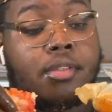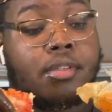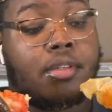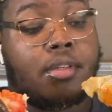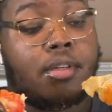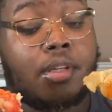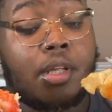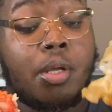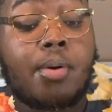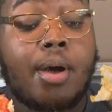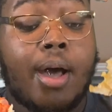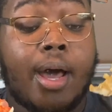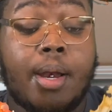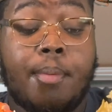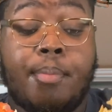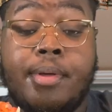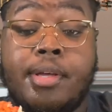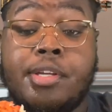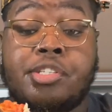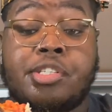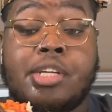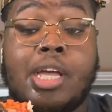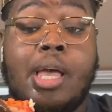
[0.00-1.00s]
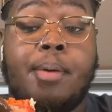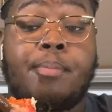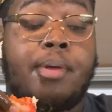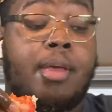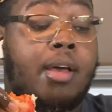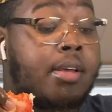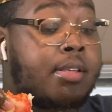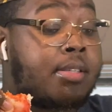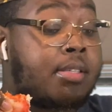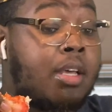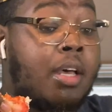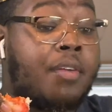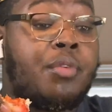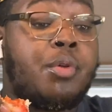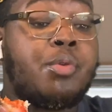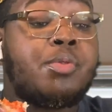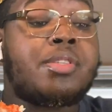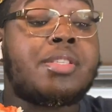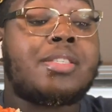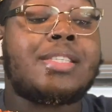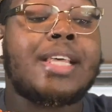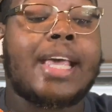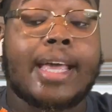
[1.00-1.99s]
You ought to be ashamed of yourself. You
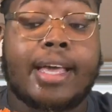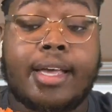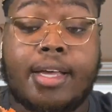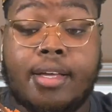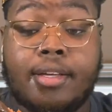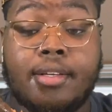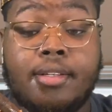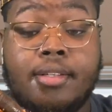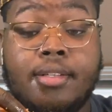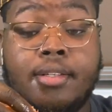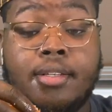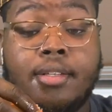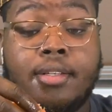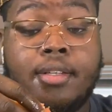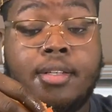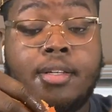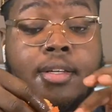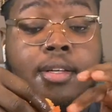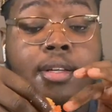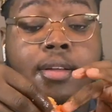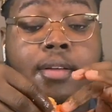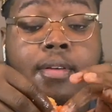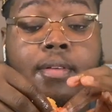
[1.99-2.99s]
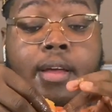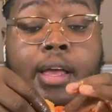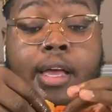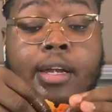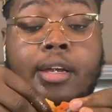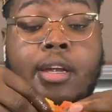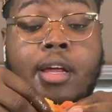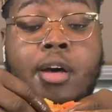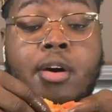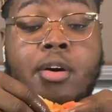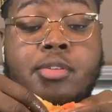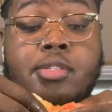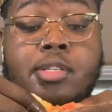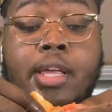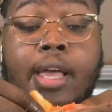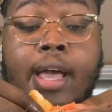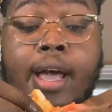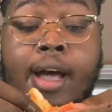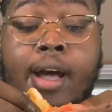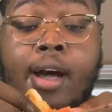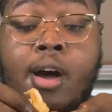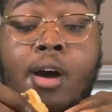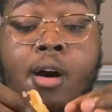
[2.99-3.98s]
sick. And those of
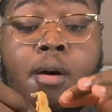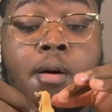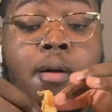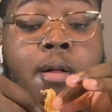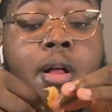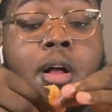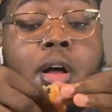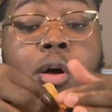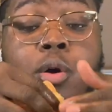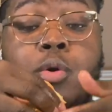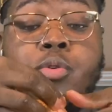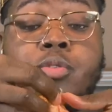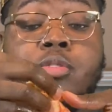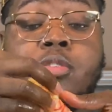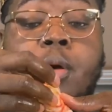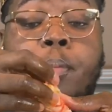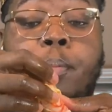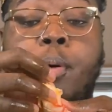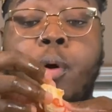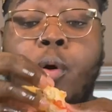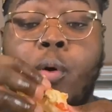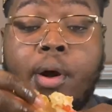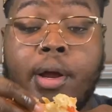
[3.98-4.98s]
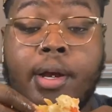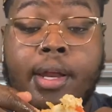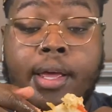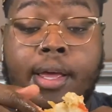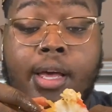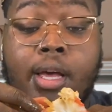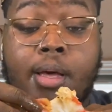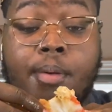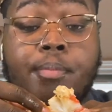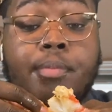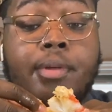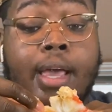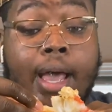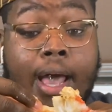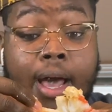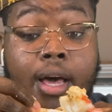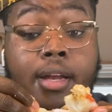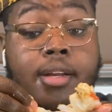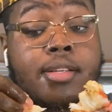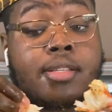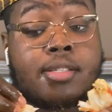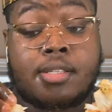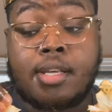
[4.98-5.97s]
y'all who supporting him,
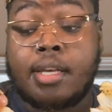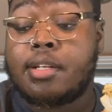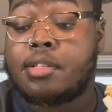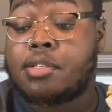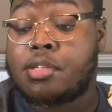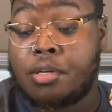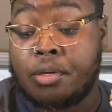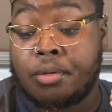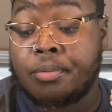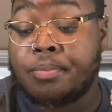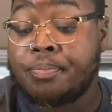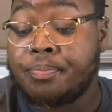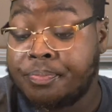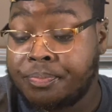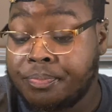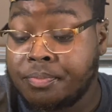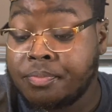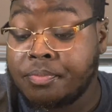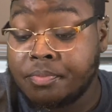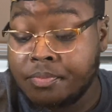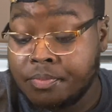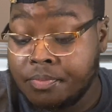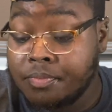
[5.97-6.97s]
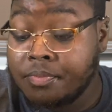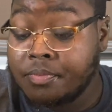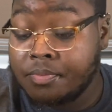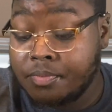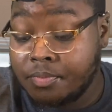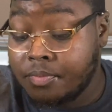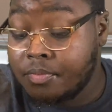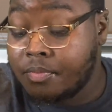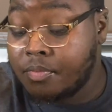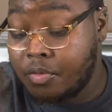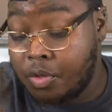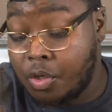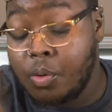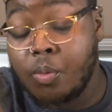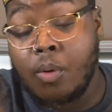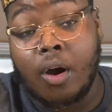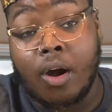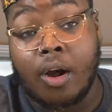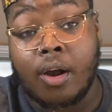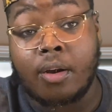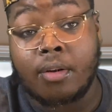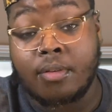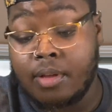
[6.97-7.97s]
y'all are sick too. You
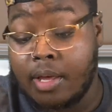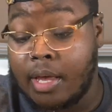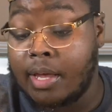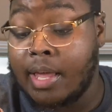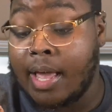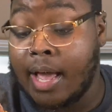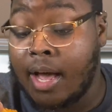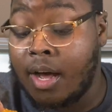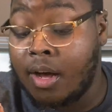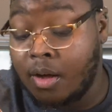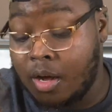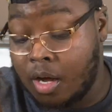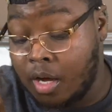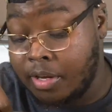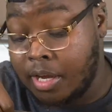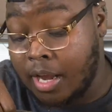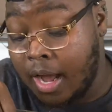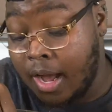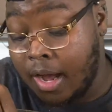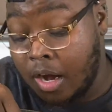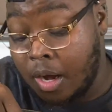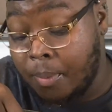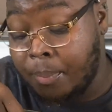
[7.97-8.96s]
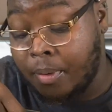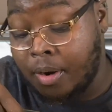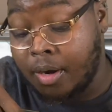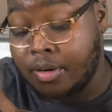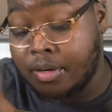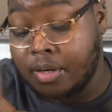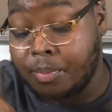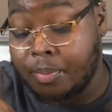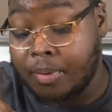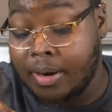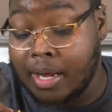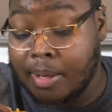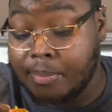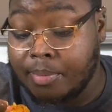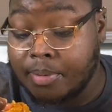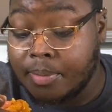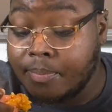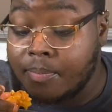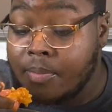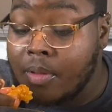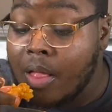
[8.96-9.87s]
are. And y'all are part of the problem.